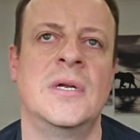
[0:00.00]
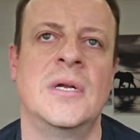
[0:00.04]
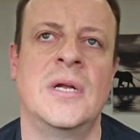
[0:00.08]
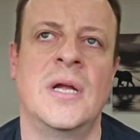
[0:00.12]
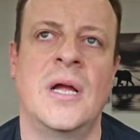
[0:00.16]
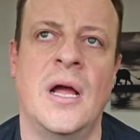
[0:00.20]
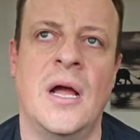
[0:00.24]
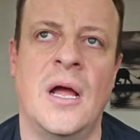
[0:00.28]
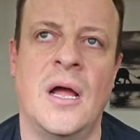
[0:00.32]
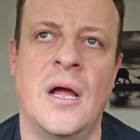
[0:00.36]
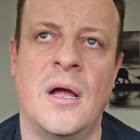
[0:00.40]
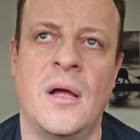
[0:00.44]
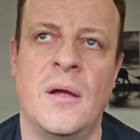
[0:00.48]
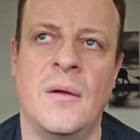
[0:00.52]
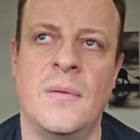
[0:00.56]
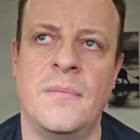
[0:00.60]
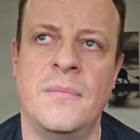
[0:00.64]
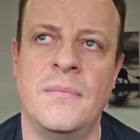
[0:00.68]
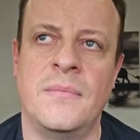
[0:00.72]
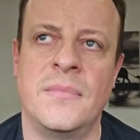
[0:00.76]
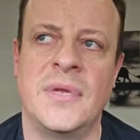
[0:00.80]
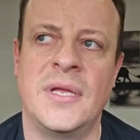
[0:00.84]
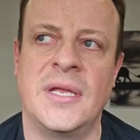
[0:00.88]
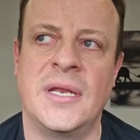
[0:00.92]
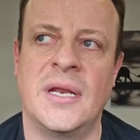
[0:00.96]

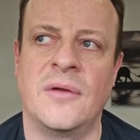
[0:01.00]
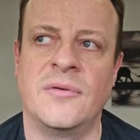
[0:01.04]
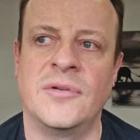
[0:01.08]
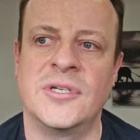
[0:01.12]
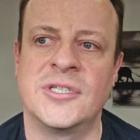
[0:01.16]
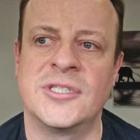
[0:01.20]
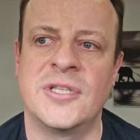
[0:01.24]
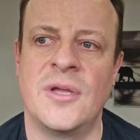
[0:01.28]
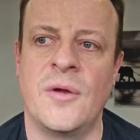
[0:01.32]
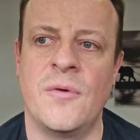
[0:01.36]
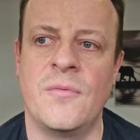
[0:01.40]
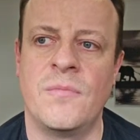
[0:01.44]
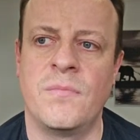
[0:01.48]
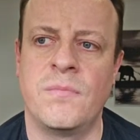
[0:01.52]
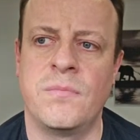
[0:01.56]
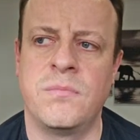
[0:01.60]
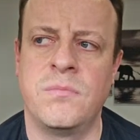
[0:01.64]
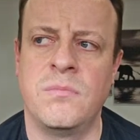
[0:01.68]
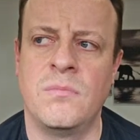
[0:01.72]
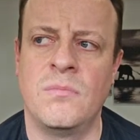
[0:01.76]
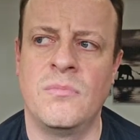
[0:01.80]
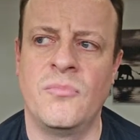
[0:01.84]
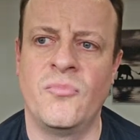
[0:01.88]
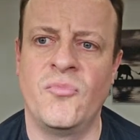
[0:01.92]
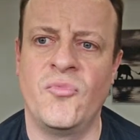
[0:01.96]
There's no
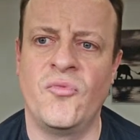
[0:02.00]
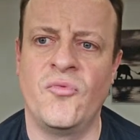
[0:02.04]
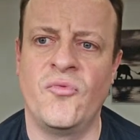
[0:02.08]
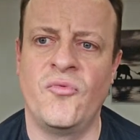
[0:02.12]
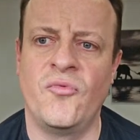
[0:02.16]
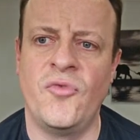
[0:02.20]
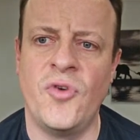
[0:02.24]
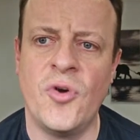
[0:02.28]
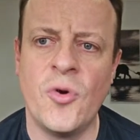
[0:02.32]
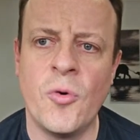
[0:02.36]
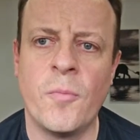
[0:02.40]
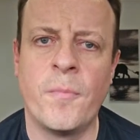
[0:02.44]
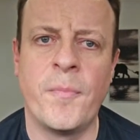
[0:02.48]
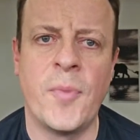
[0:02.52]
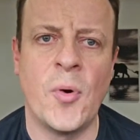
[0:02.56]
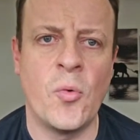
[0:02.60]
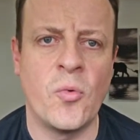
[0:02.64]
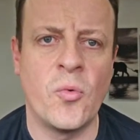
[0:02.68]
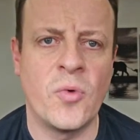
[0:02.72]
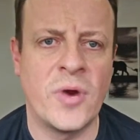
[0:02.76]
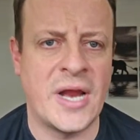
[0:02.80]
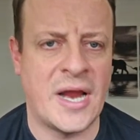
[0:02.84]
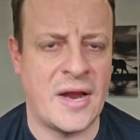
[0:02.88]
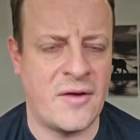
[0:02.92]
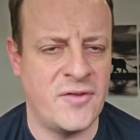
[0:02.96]
real ball
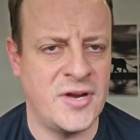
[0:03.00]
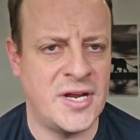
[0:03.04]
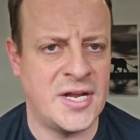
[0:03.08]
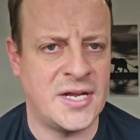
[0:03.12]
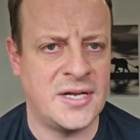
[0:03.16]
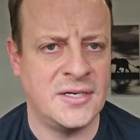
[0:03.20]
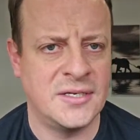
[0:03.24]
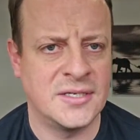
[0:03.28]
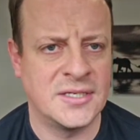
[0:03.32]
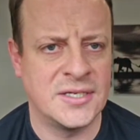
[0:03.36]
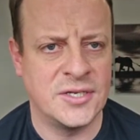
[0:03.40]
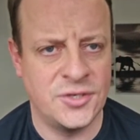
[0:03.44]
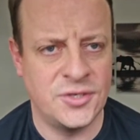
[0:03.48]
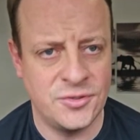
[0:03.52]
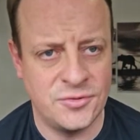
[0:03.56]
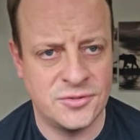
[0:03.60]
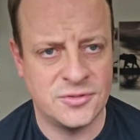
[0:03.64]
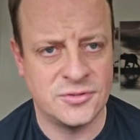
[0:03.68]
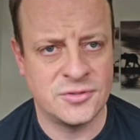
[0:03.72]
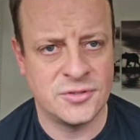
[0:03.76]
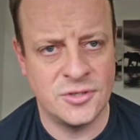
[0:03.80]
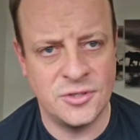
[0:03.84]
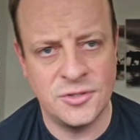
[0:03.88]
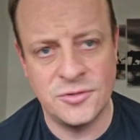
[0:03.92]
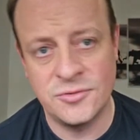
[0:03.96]
carrier.
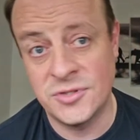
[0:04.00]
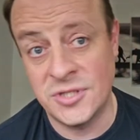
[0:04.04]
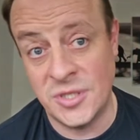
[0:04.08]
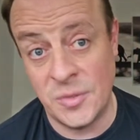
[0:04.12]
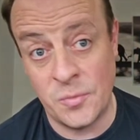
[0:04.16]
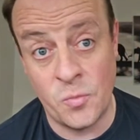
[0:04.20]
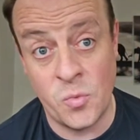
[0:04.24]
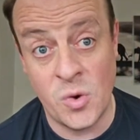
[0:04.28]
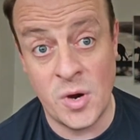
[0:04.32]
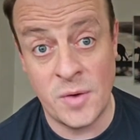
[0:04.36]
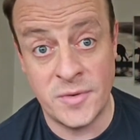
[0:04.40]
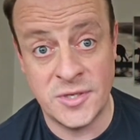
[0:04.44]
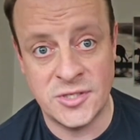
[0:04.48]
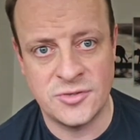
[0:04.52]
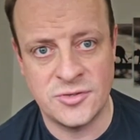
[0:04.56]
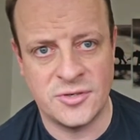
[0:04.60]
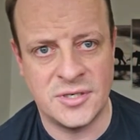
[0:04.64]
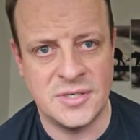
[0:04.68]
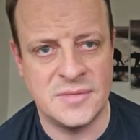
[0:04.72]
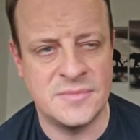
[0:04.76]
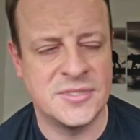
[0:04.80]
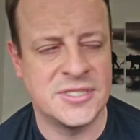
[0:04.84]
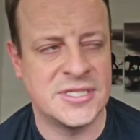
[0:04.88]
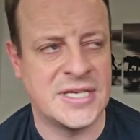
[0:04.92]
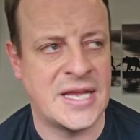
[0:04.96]
Kudus did well at
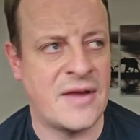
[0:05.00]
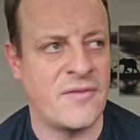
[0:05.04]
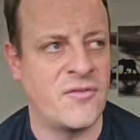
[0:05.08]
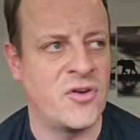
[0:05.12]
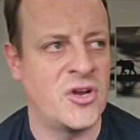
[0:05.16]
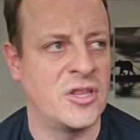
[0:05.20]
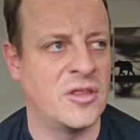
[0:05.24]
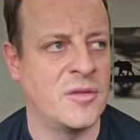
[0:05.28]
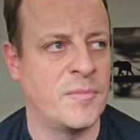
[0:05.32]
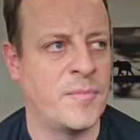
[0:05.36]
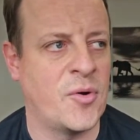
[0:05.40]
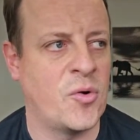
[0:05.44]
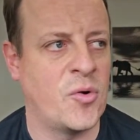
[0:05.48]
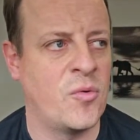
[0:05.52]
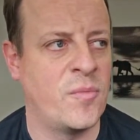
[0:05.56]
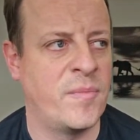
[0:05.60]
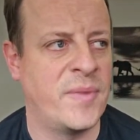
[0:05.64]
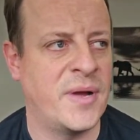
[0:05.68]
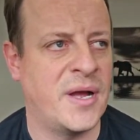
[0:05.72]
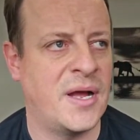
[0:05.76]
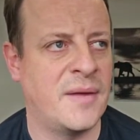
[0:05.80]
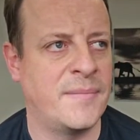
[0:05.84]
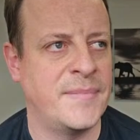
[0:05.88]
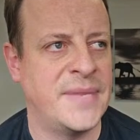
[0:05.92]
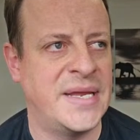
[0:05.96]
times carrying the ball, but I
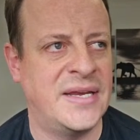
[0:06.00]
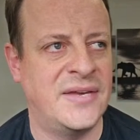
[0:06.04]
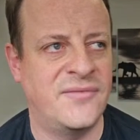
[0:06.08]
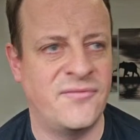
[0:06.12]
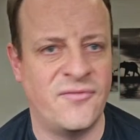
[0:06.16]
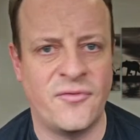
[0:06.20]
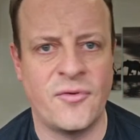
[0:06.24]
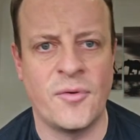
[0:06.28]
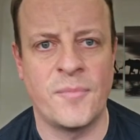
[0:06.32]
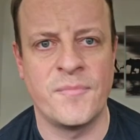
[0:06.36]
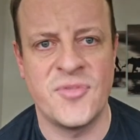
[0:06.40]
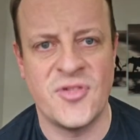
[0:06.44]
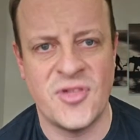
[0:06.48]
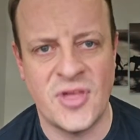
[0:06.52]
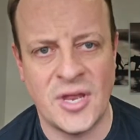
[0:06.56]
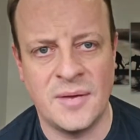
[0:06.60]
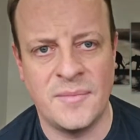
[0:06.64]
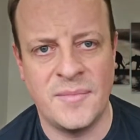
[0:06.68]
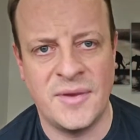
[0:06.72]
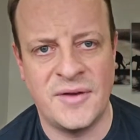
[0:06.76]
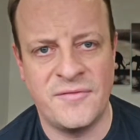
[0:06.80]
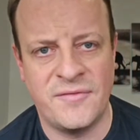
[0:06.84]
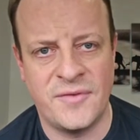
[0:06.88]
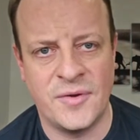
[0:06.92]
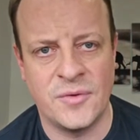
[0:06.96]
mean, from centre
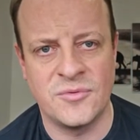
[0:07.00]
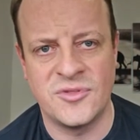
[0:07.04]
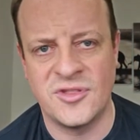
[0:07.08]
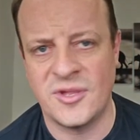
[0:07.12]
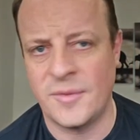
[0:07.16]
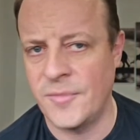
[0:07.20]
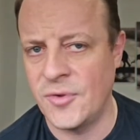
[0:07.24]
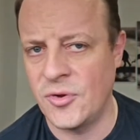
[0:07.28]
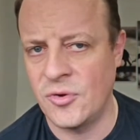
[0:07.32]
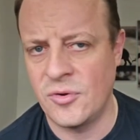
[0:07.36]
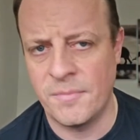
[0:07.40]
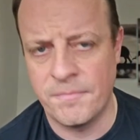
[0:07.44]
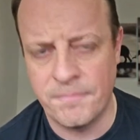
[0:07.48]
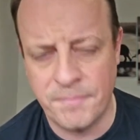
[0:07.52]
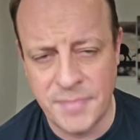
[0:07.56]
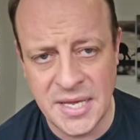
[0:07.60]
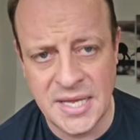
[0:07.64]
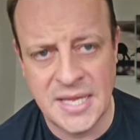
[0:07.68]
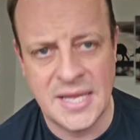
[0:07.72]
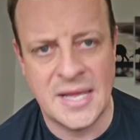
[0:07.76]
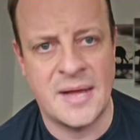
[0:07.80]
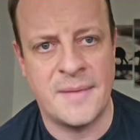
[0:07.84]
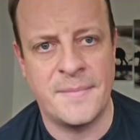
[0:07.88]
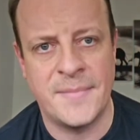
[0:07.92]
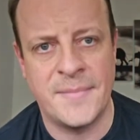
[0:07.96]
midfield, someone who could pick it
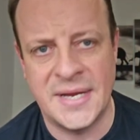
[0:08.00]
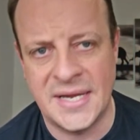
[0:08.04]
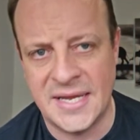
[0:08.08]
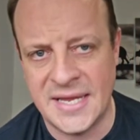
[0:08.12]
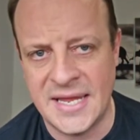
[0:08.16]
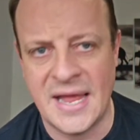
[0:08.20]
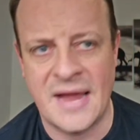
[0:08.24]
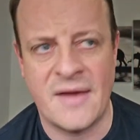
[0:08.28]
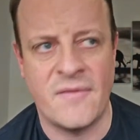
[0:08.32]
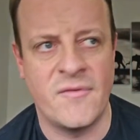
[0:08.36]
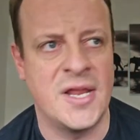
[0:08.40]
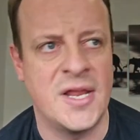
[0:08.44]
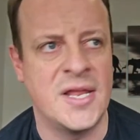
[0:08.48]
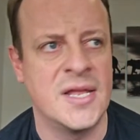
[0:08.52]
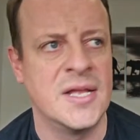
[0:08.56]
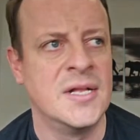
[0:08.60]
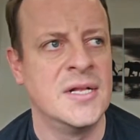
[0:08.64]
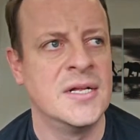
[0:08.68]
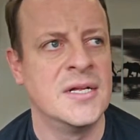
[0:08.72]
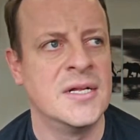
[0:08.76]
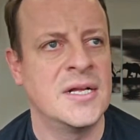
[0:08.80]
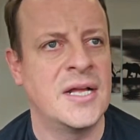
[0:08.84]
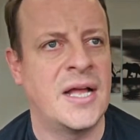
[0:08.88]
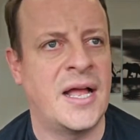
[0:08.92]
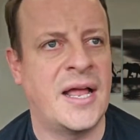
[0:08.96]
up and carry
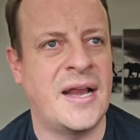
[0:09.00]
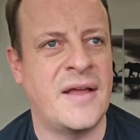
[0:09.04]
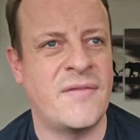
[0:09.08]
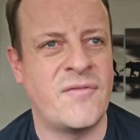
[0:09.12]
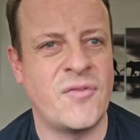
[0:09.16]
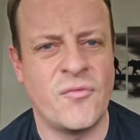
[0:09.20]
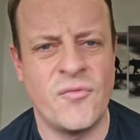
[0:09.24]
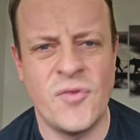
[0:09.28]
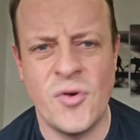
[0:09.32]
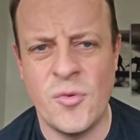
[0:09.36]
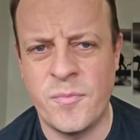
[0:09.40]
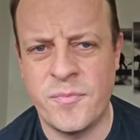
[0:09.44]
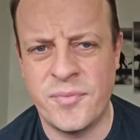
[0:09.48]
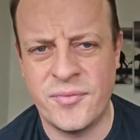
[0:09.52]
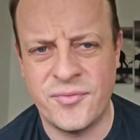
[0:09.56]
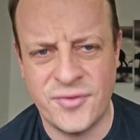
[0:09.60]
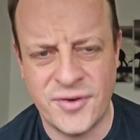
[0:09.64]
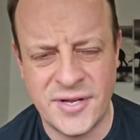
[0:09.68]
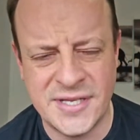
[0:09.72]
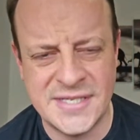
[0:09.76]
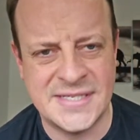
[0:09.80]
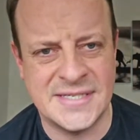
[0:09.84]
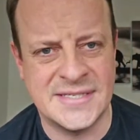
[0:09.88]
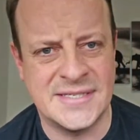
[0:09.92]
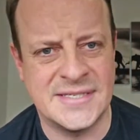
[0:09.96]
and have a real
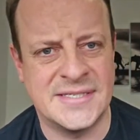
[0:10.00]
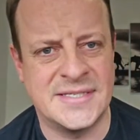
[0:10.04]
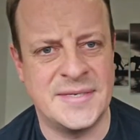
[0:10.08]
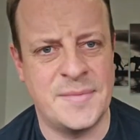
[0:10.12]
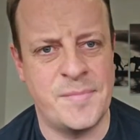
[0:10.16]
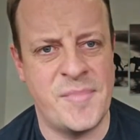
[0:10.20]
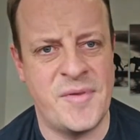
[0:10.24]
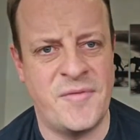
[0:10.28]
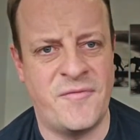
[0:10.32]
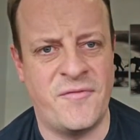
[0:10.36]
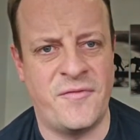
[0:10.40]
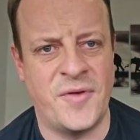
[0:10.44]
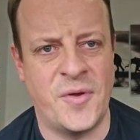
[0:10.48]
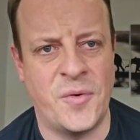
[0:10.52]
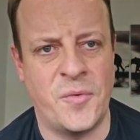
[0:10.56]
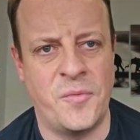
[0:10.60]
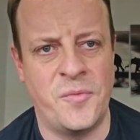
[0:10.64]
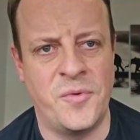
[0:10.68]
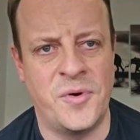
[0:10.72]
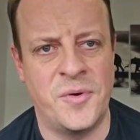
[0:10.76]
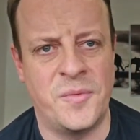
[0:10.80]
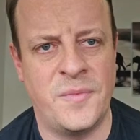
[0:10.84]
presence in midfield.